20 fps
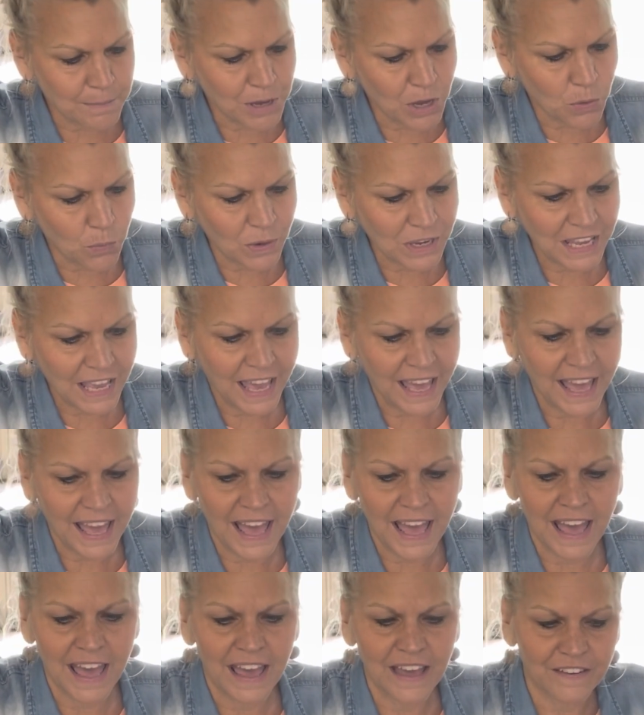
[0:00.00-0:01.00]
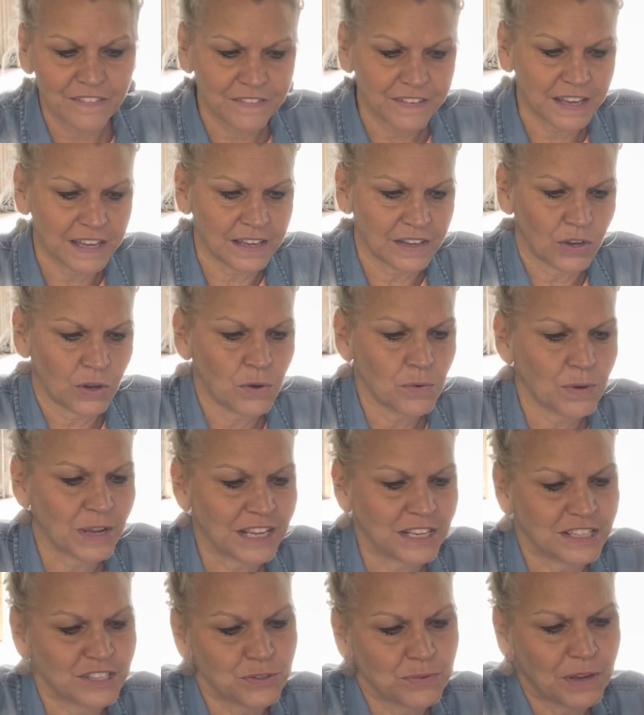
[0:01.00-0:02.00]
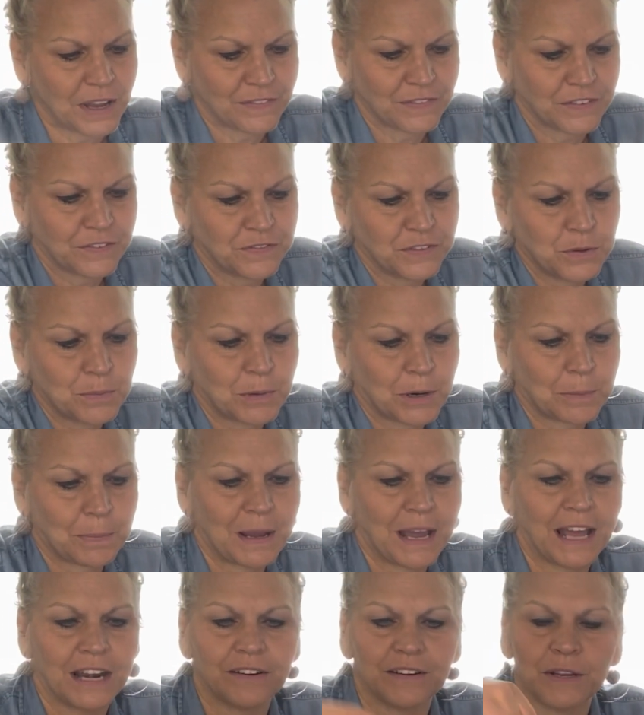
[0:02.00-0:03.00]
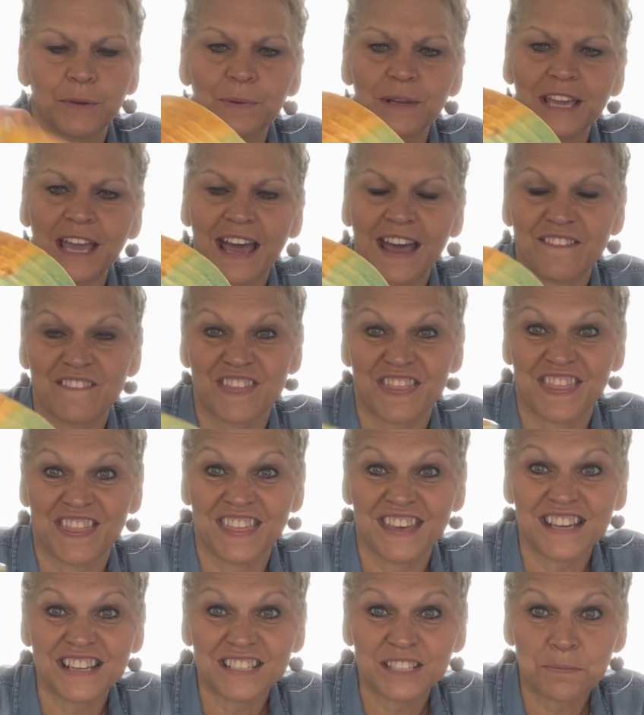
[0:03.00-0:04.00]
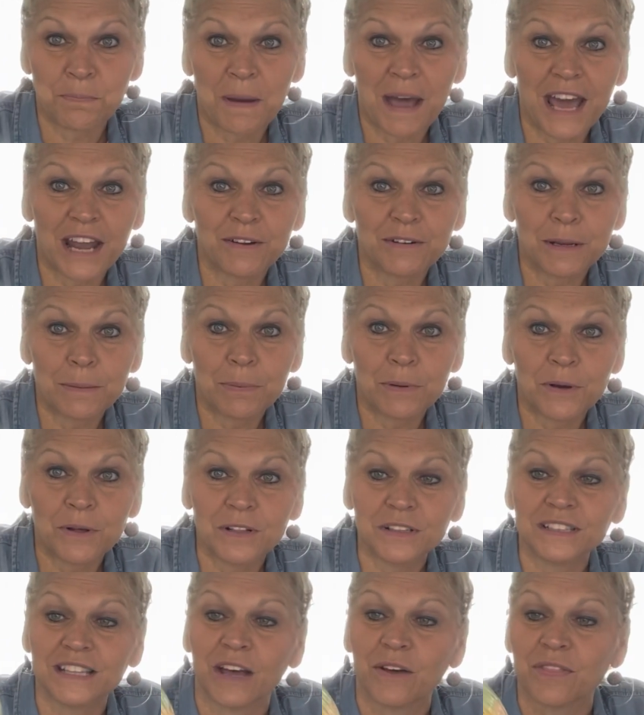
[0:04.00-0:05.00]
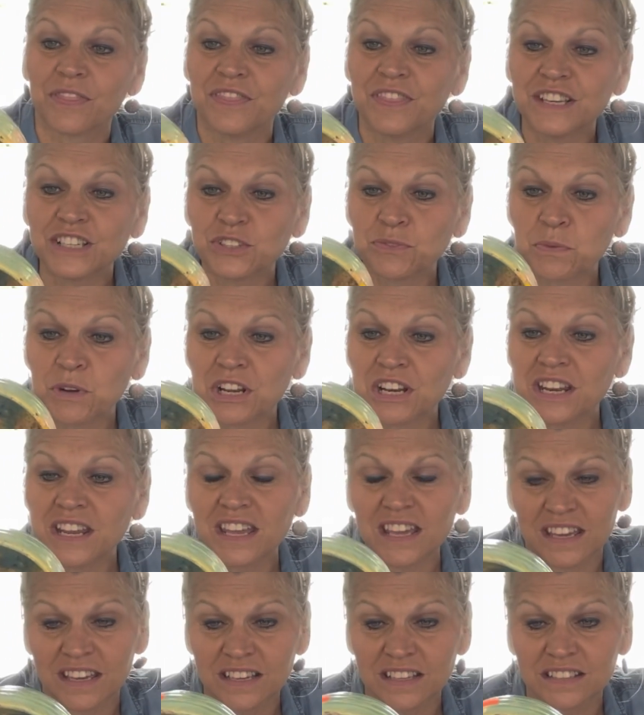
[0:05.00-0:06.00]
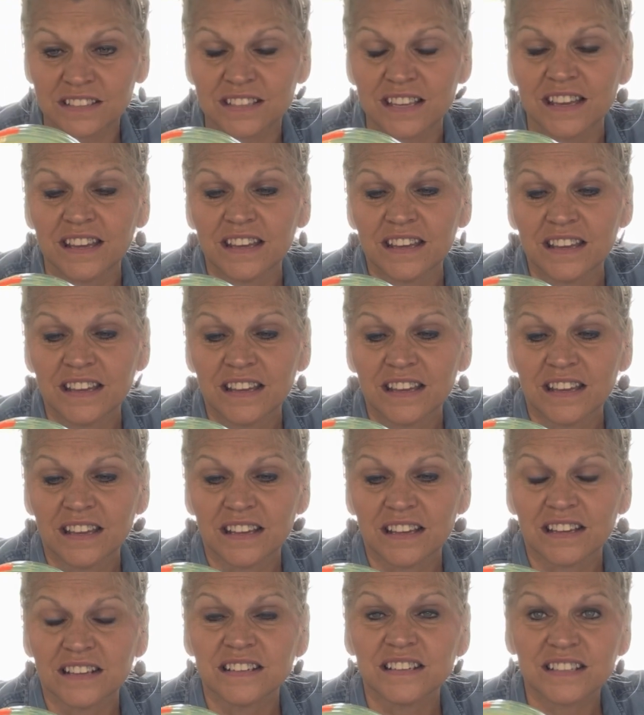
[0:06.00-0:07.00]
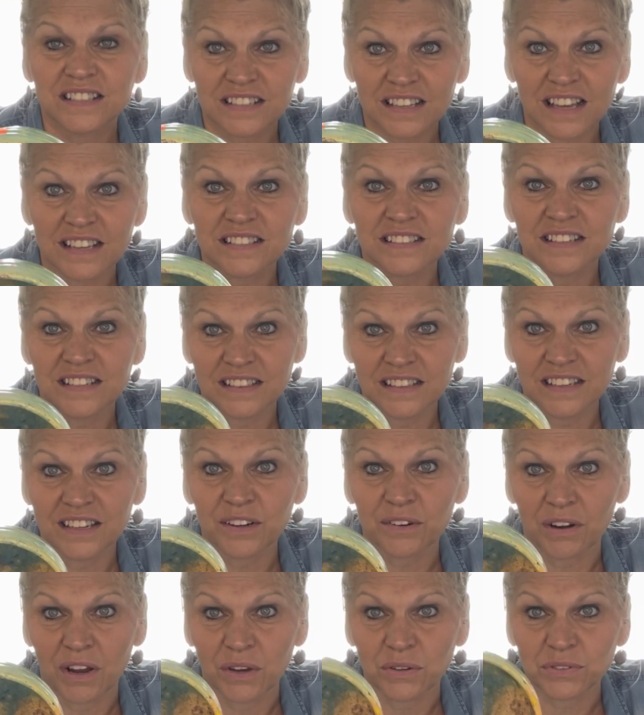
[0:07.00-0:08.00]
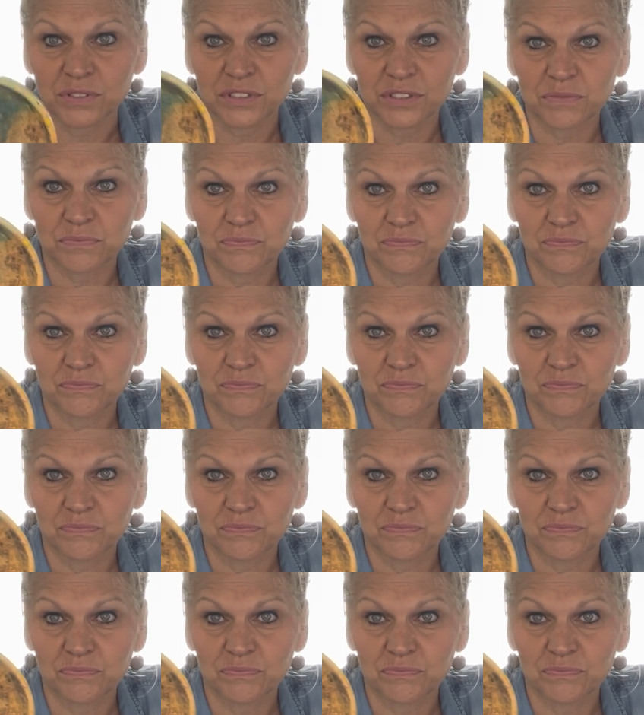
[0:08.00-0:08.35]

We have, oh, I do have a few more pottery. We have this pottery bowl. Now this one is disgustingly gross.